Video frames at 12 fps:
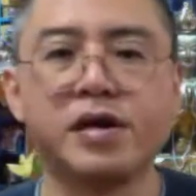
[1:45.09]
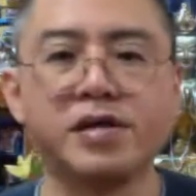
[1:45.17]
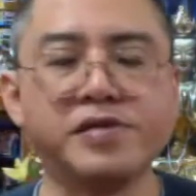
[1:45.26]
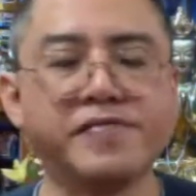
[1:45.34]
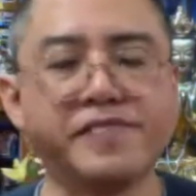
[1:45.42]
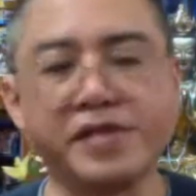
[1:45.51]

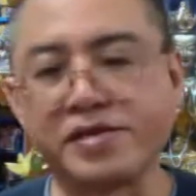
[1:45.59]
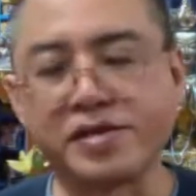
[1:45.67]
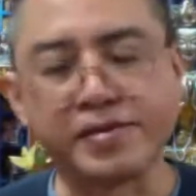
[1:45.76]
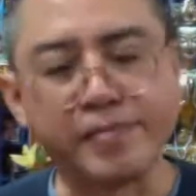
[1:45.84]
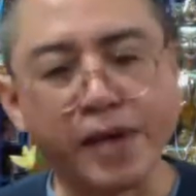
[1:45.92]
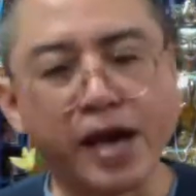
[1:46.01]
and if they
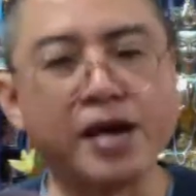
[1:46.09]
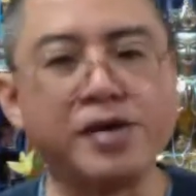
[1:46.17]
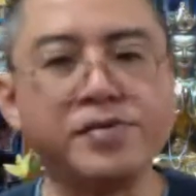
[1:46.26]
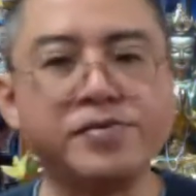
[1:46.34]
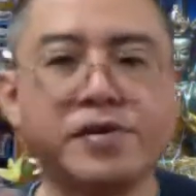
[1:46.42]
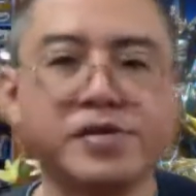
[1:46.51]

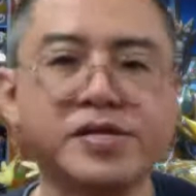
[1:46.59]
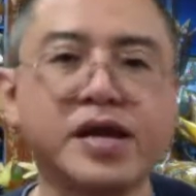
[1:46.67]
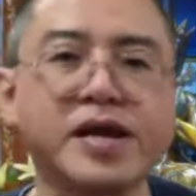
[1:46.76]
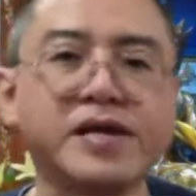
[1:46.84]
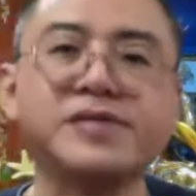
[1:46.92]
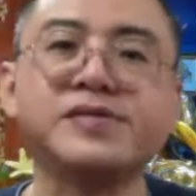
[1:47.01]
smell or
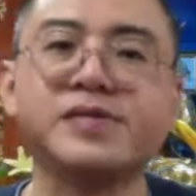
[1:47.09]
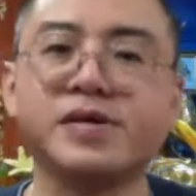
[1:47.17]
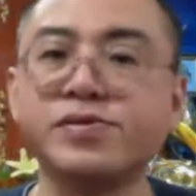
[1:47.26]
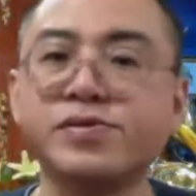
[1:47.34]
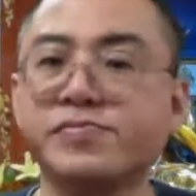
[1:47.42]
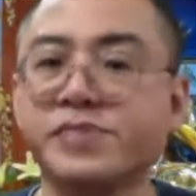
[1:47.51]
taste,
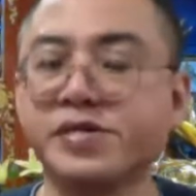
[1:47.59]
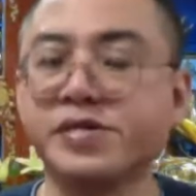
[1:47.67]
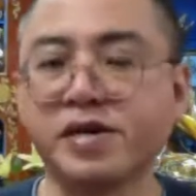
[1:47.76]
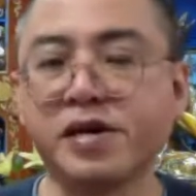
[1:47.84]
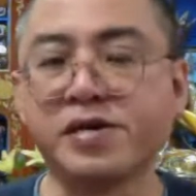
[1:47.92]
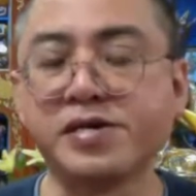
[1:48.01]
then to
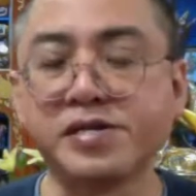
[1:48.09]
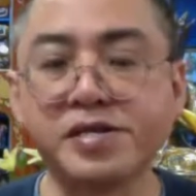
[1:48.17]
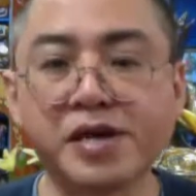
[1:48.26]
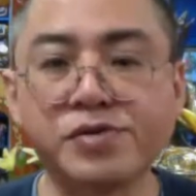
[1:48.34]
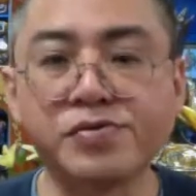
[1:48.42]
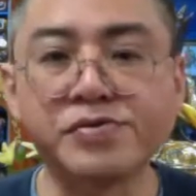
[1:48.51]
be in
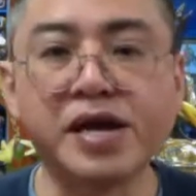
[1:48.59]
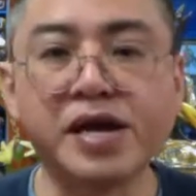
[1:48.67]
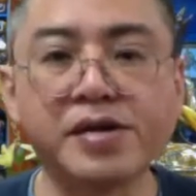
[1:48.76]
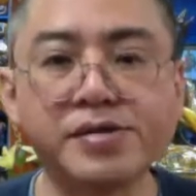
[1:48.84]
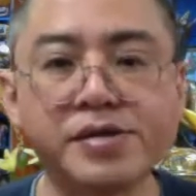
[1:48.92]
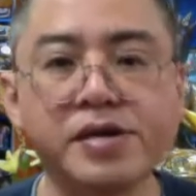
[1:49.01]
touch with
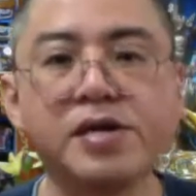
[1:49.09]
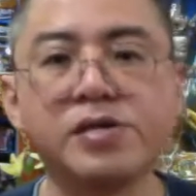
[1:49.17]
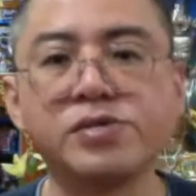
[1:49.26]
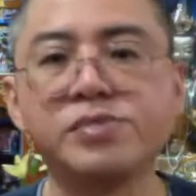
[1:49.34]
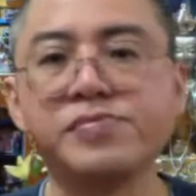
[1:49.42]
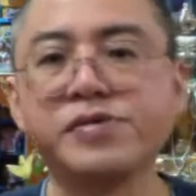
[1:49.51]
that,
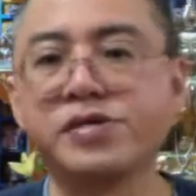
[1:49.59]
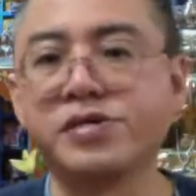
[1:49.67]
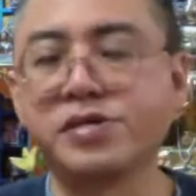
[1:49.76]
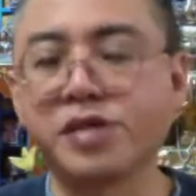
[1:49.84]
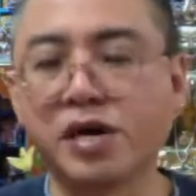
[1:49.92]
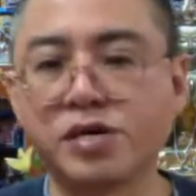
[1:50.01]
to be
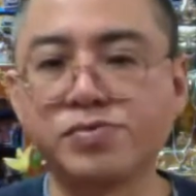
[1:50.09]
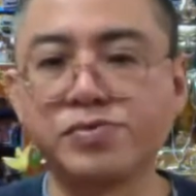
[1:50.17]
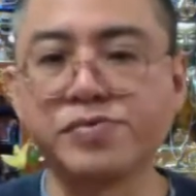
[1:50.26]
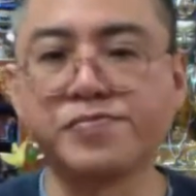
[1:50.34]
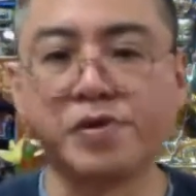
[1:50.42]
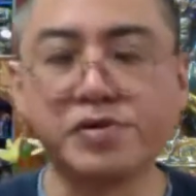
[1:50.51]
in touch
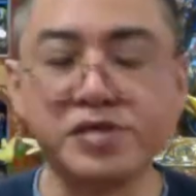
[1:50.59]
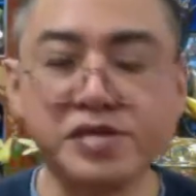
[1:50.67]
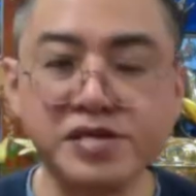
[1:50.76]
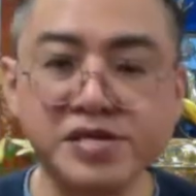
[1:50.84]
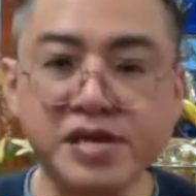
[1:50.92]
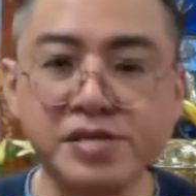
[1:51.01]
with
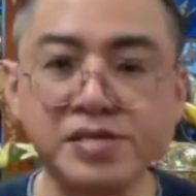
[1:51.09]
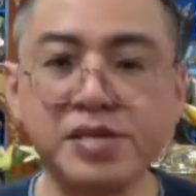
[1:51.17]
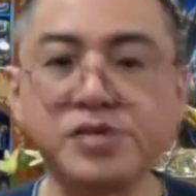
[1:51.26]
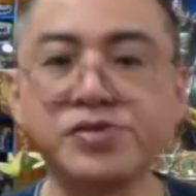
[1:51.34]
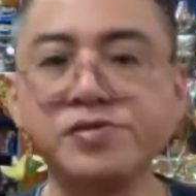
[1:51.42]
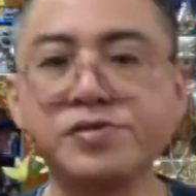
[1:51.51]
bodily
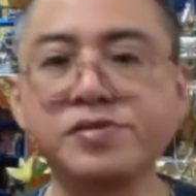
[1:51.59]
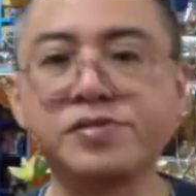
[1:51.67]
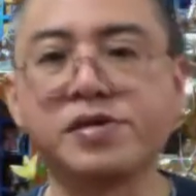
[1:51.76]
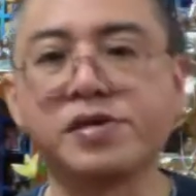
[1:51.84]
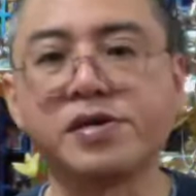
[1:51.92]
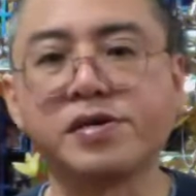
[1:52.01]

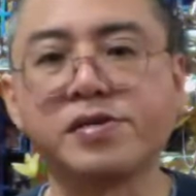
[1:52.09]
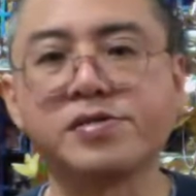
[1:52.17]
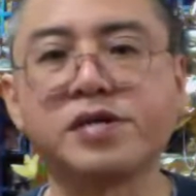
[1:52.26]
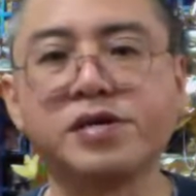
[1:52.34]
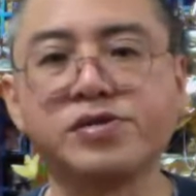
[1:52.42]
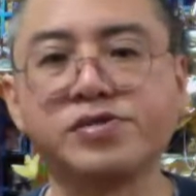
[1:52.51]
sensations,
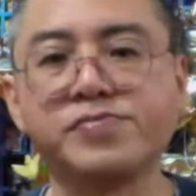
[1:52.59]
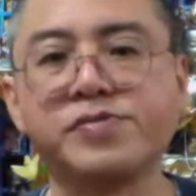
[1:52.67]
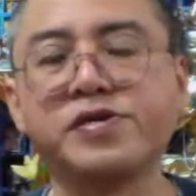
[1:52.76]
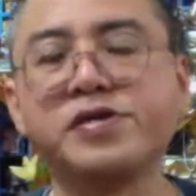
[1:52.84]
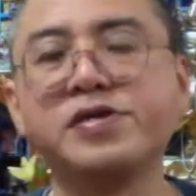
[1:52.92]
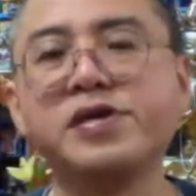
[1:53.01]
tangible,